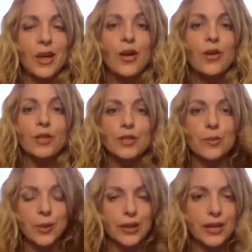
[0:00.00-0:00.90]

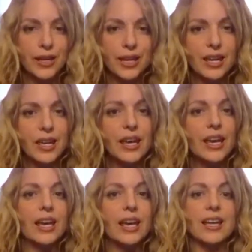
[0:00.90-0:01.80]
visibility,
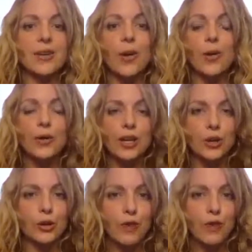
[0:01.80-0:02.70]
in owning
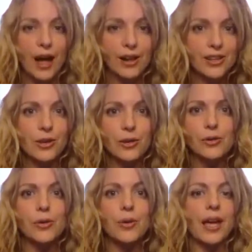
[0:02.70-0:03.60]
your value,